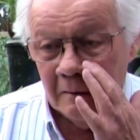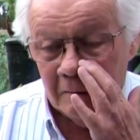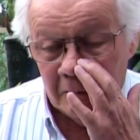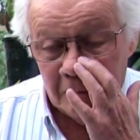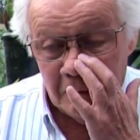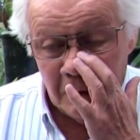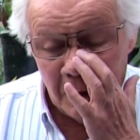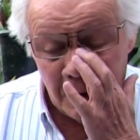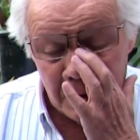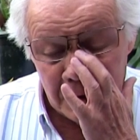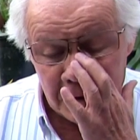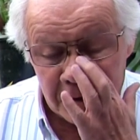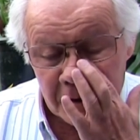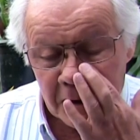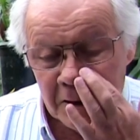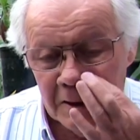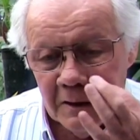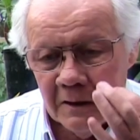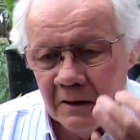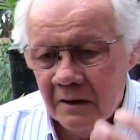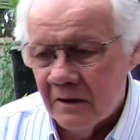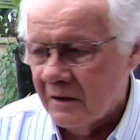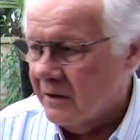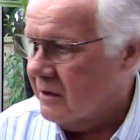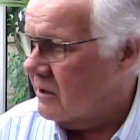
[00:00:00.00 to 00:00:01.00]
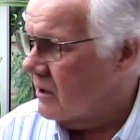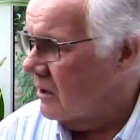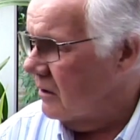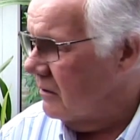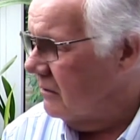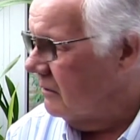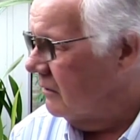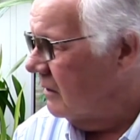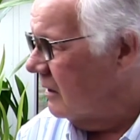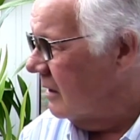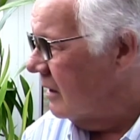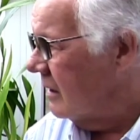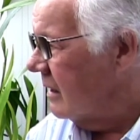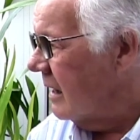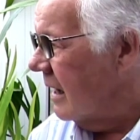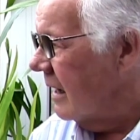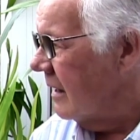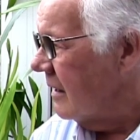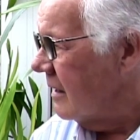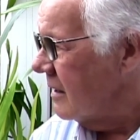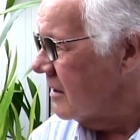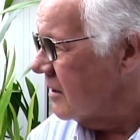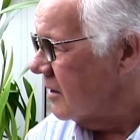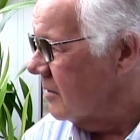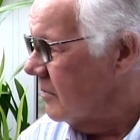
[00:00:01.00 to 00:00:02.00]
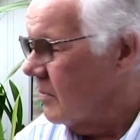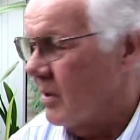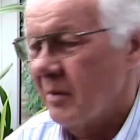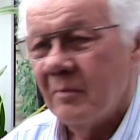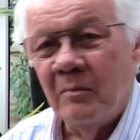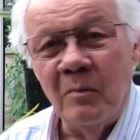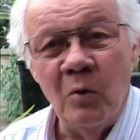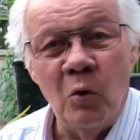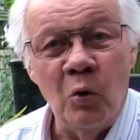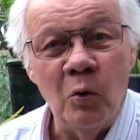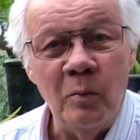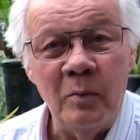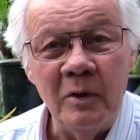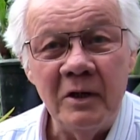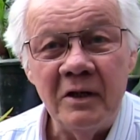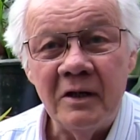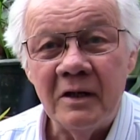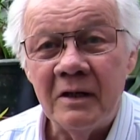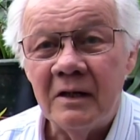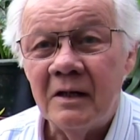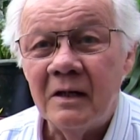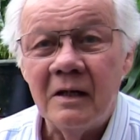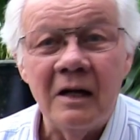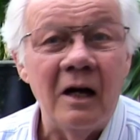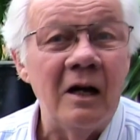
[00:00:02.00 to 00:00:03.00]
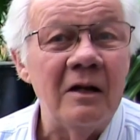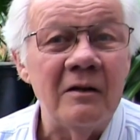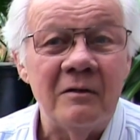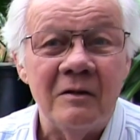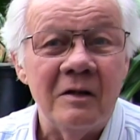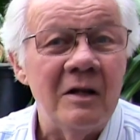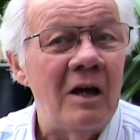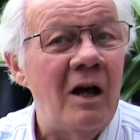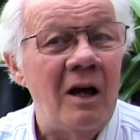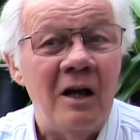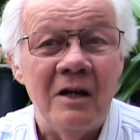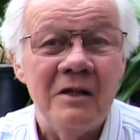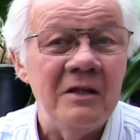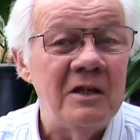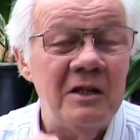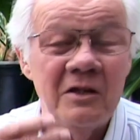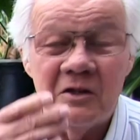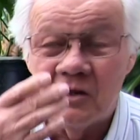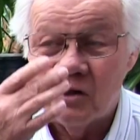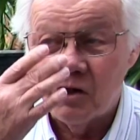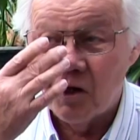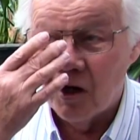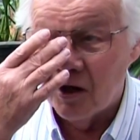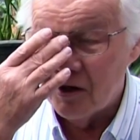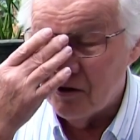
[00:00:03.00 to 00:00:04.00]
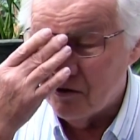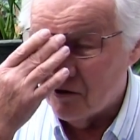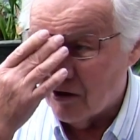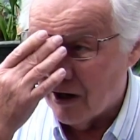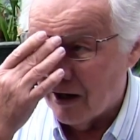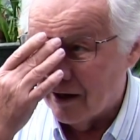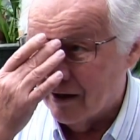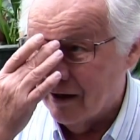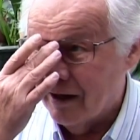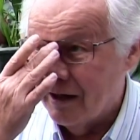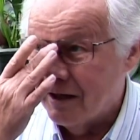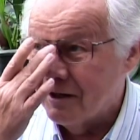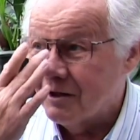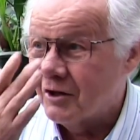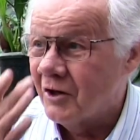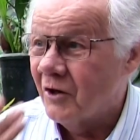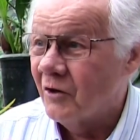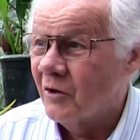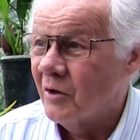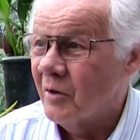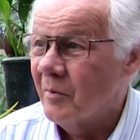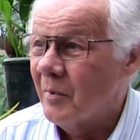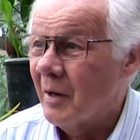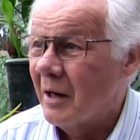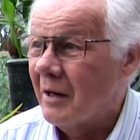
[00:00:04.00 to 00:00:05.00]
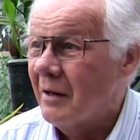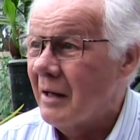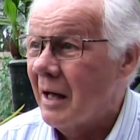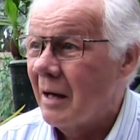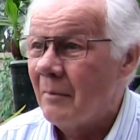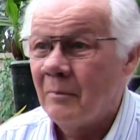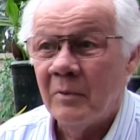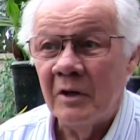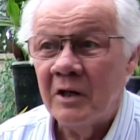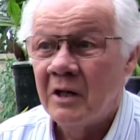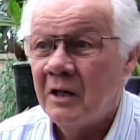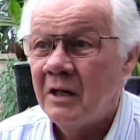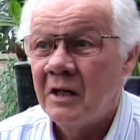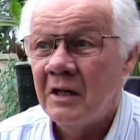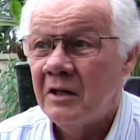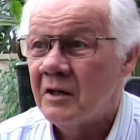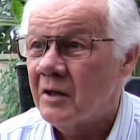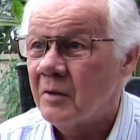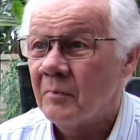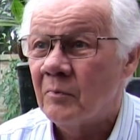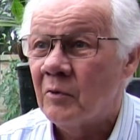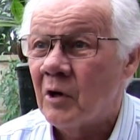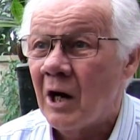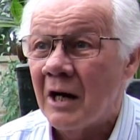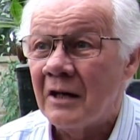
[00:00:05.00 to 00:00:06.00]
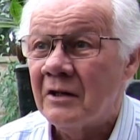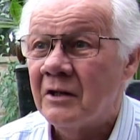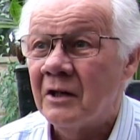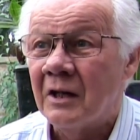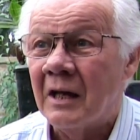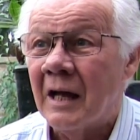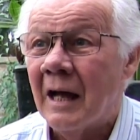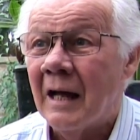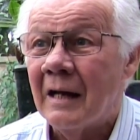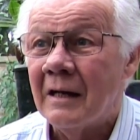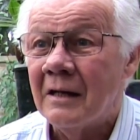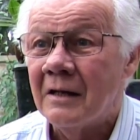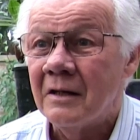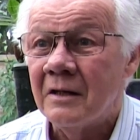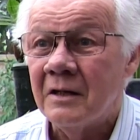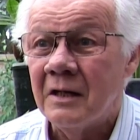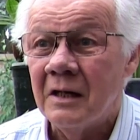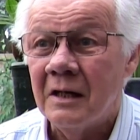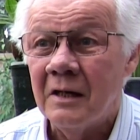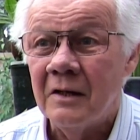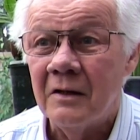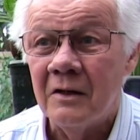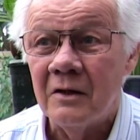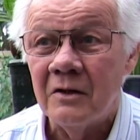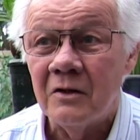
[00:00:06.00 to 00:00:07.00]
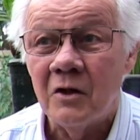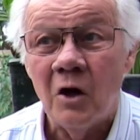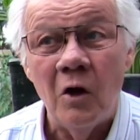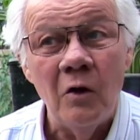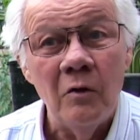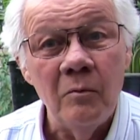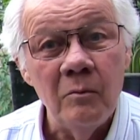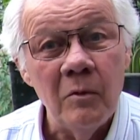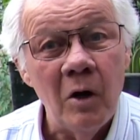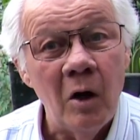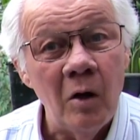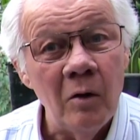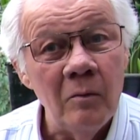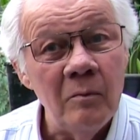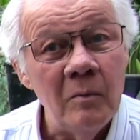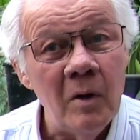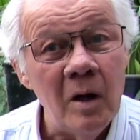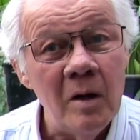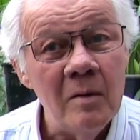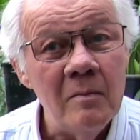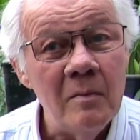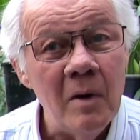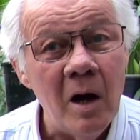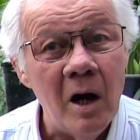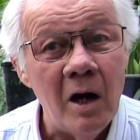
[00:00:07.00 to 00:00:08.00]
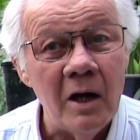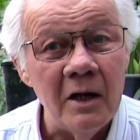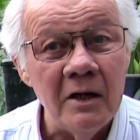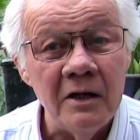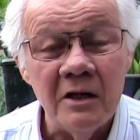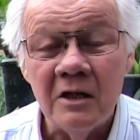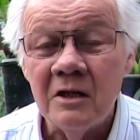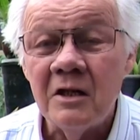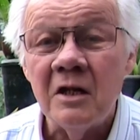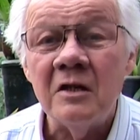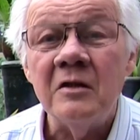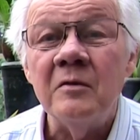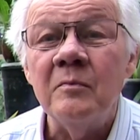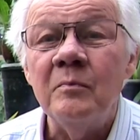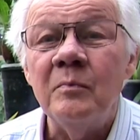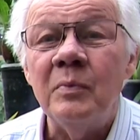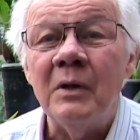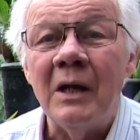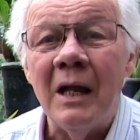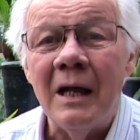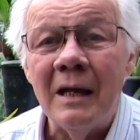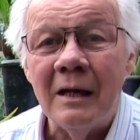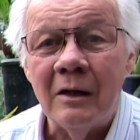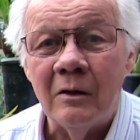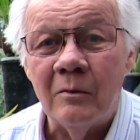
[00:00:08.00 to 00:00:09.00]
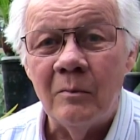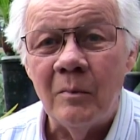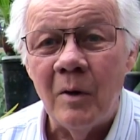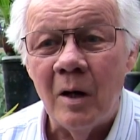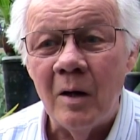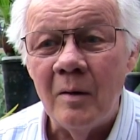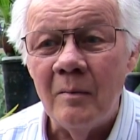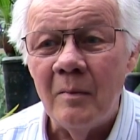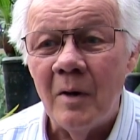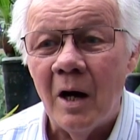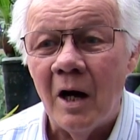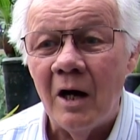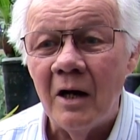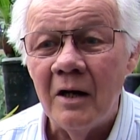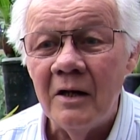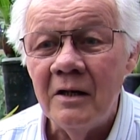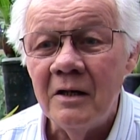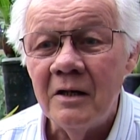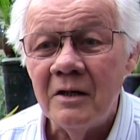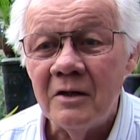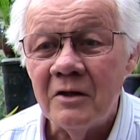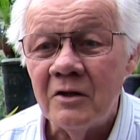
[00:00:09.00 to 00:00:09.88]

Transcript: Right, so yeah, that's a bit morbid, isn't it? I did sidetrack there, sorry about that. But it is a practicality that's on my mind. It doesn't play on my mind.